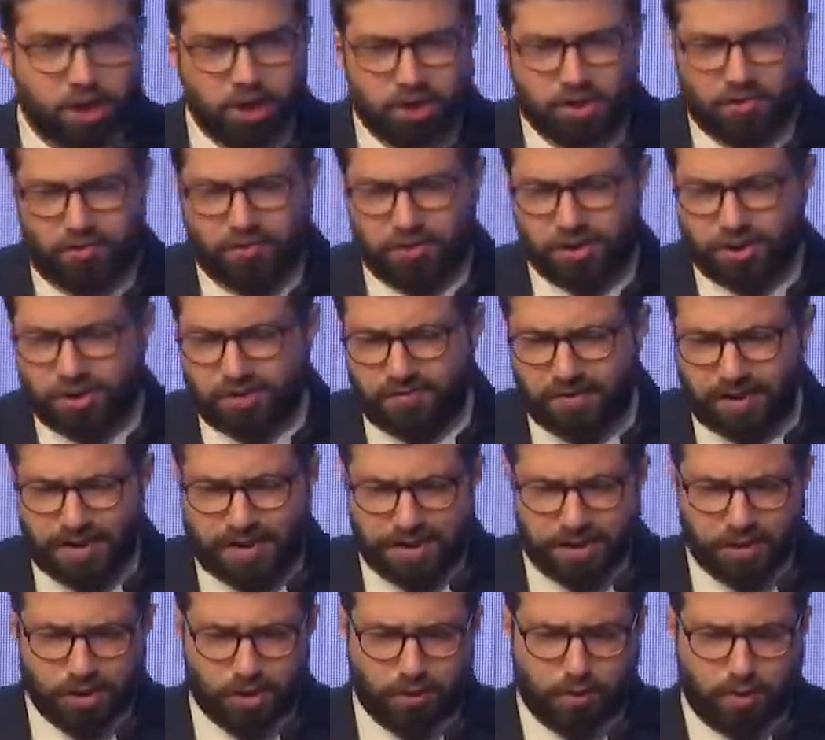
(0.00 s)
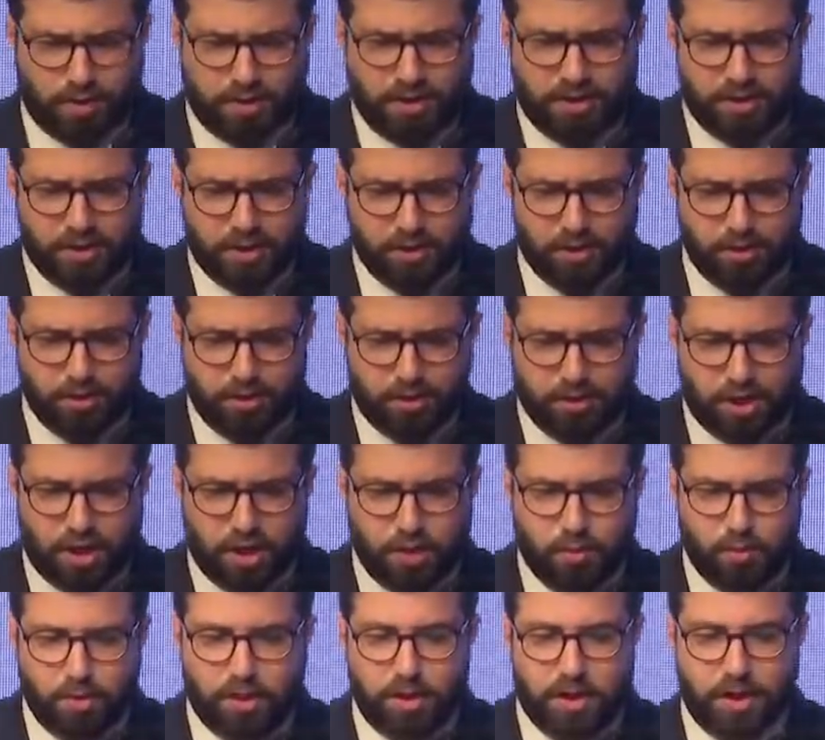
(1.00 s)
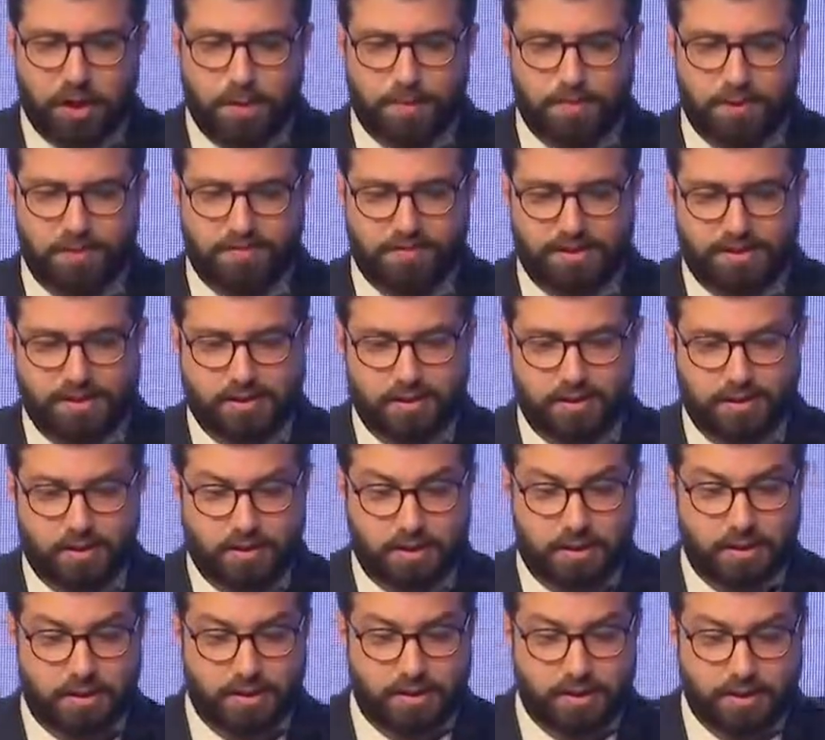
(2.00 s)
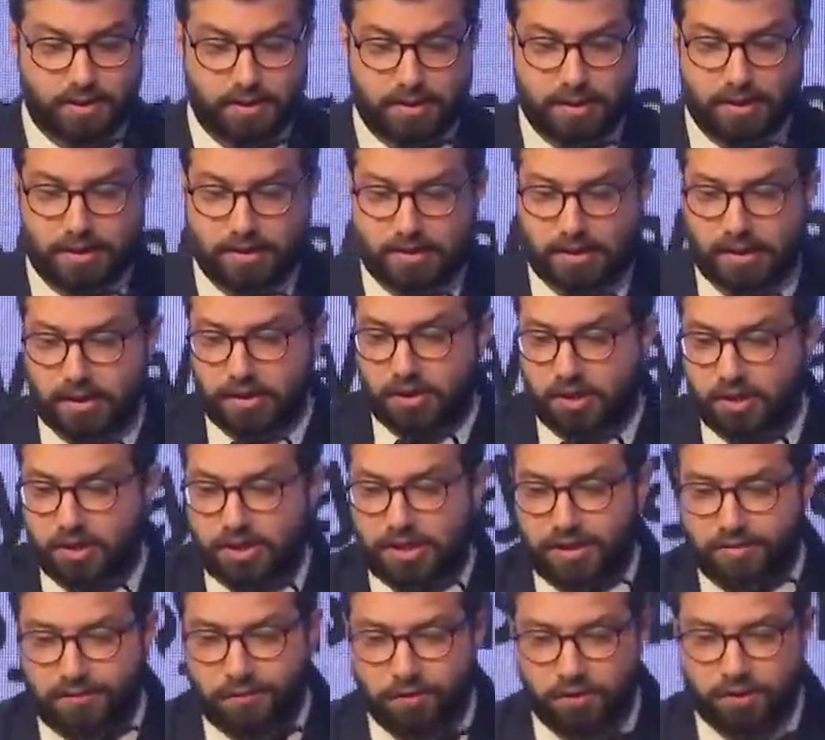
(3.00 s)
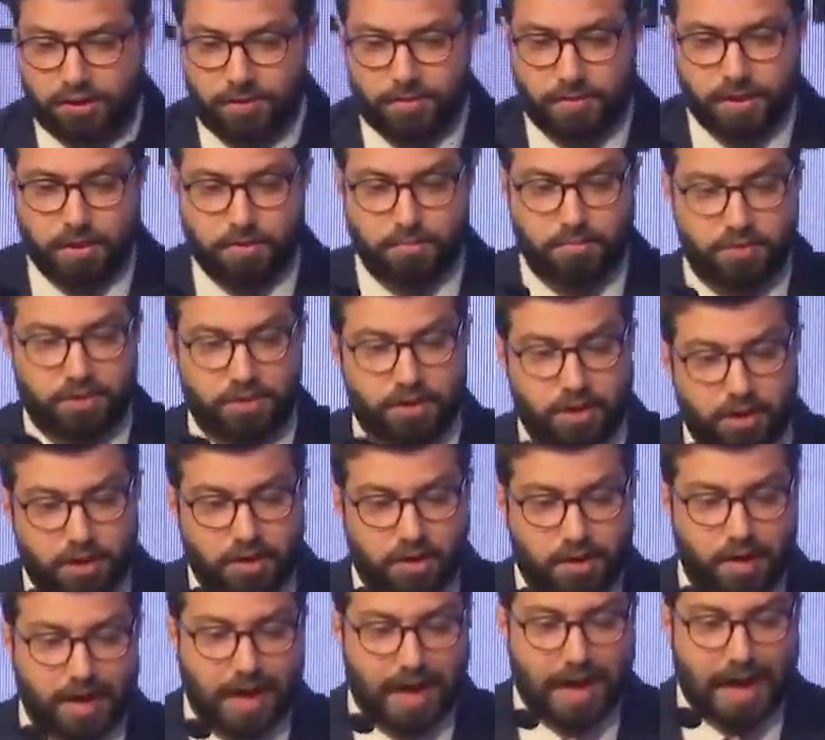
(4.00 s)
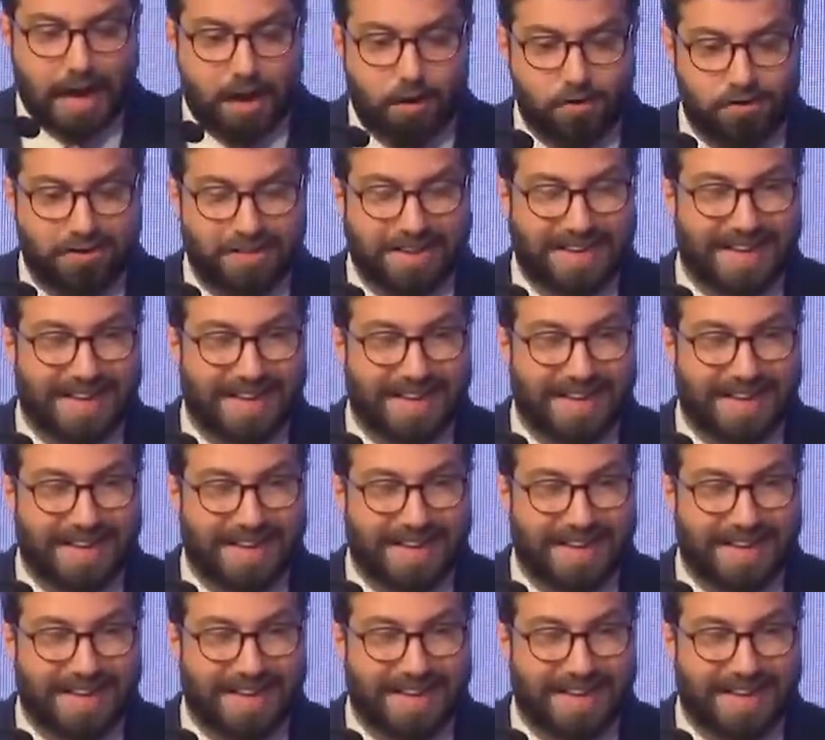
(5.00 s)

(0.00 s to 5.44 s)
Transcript: So first of all, I just wanted to start with a couple of statistics and just give you some numbers on how the